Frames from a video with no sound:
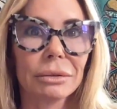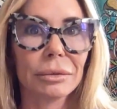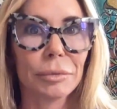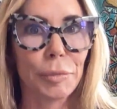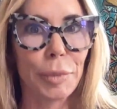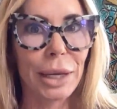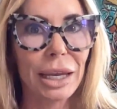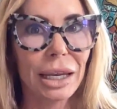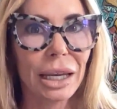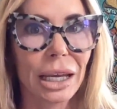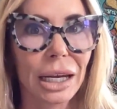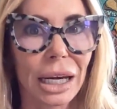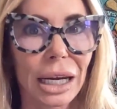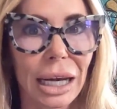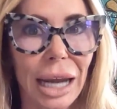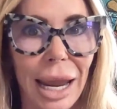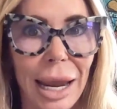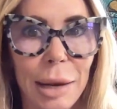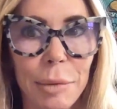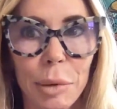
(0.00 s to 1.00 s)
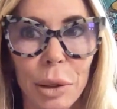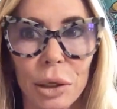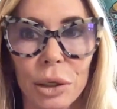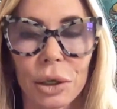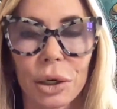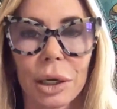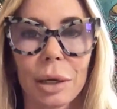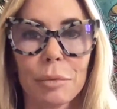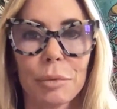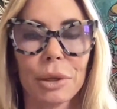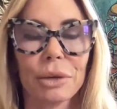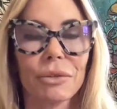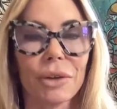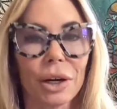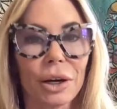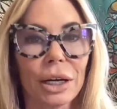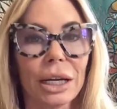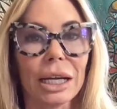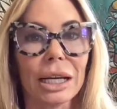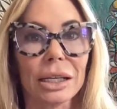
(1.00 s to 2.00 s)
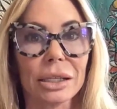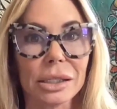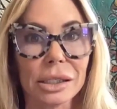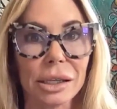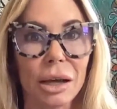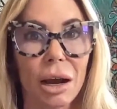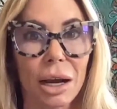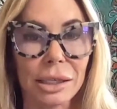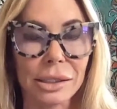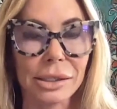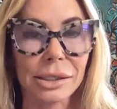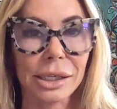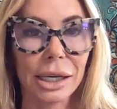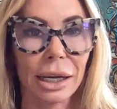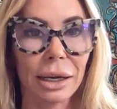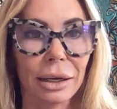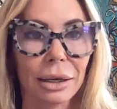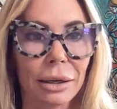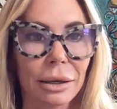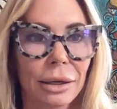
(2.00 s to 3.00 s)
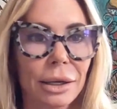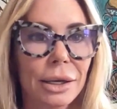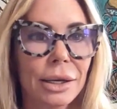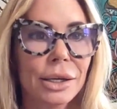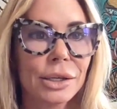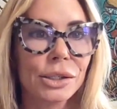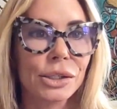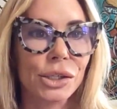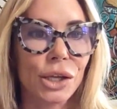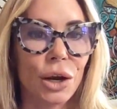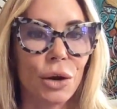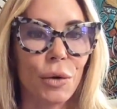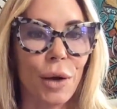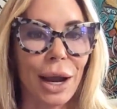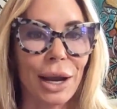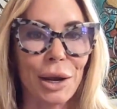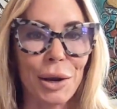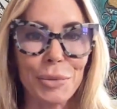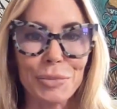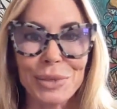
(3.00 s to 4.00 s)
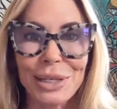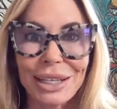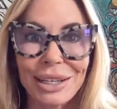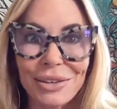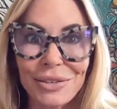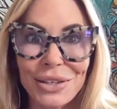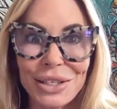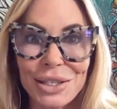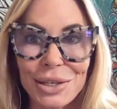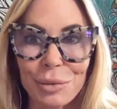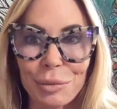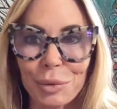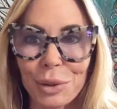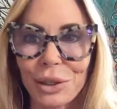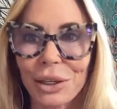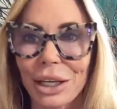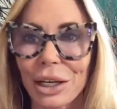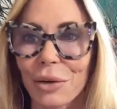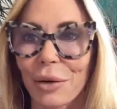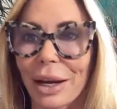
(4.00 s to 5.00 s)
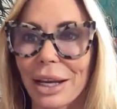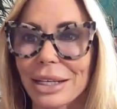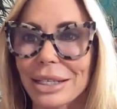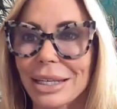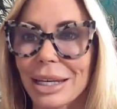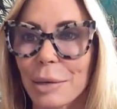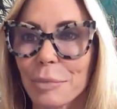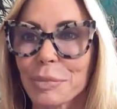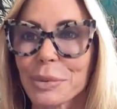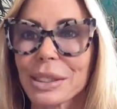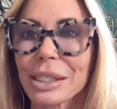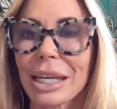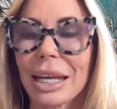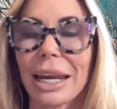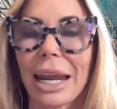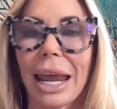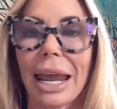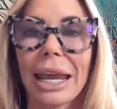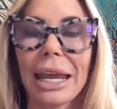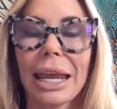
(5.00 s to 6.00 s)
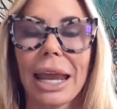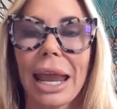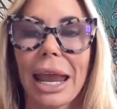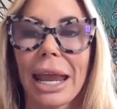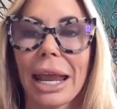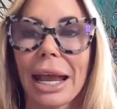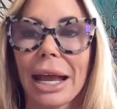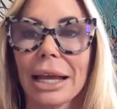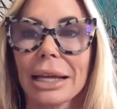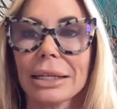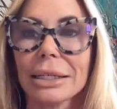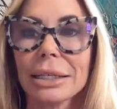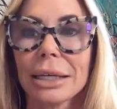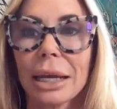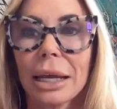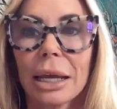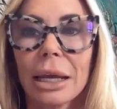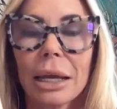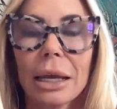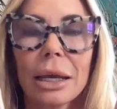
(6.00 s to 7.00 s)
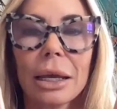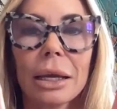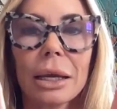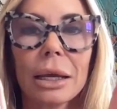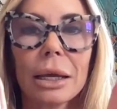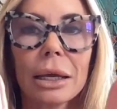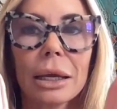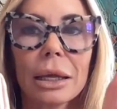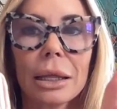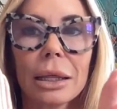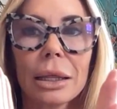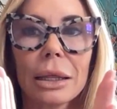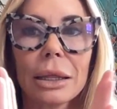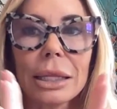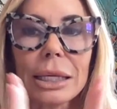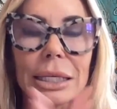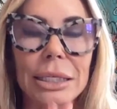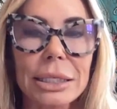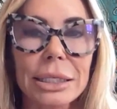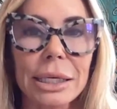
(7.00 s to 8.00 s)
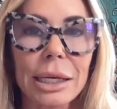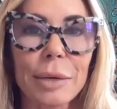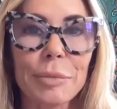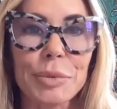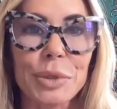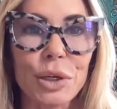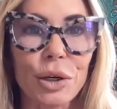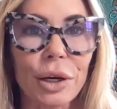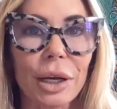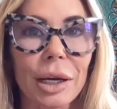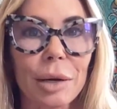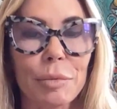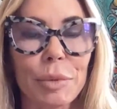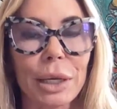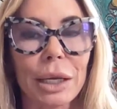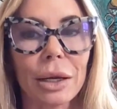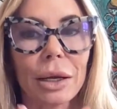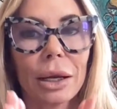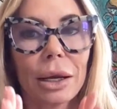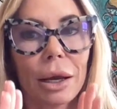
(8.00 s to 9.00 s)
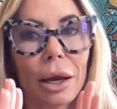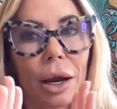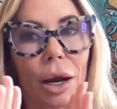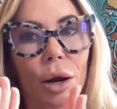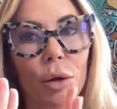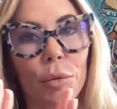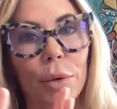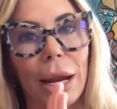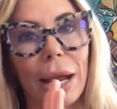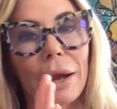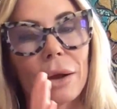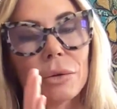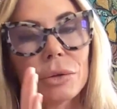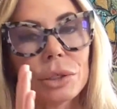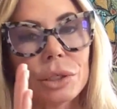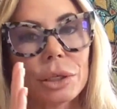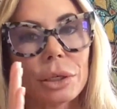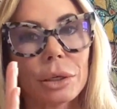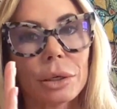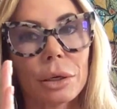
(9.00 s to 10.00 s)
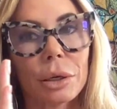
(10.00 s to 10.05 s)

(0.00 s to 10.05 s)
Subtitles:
being an enabler can be very exhausting. So I hope to give you some really great tips today. And these tips are going to be around